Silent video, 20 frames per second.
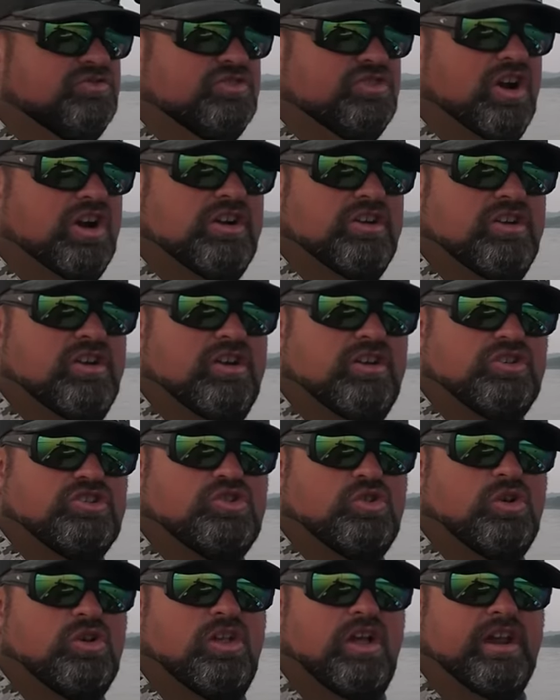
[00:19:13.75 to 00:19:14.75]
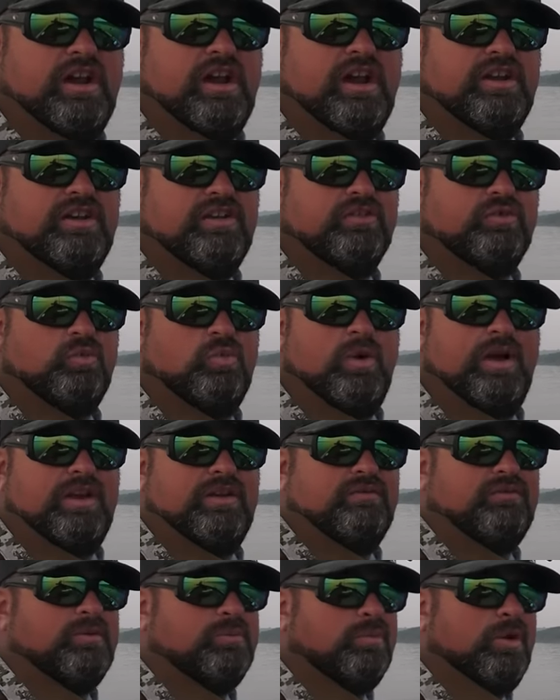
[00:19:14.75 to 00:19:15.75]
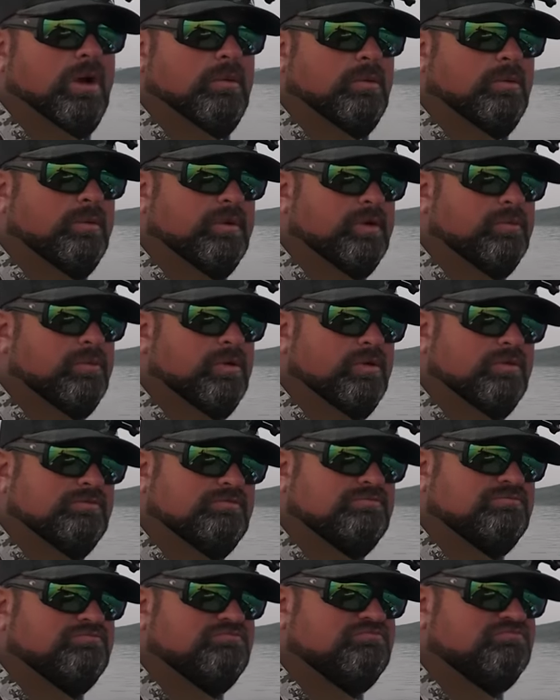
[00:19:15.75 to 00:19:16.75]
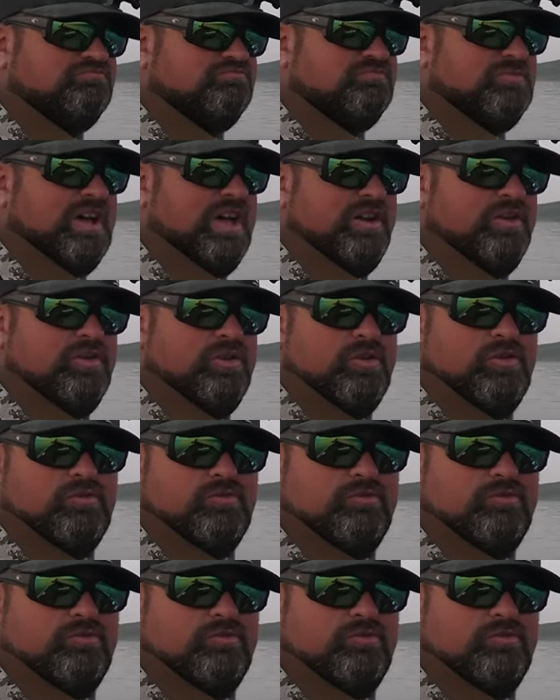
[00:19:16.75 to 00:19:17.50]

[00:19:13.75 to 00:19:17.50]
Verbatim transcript: started on a shoreline and I just went for probably about, I don't know,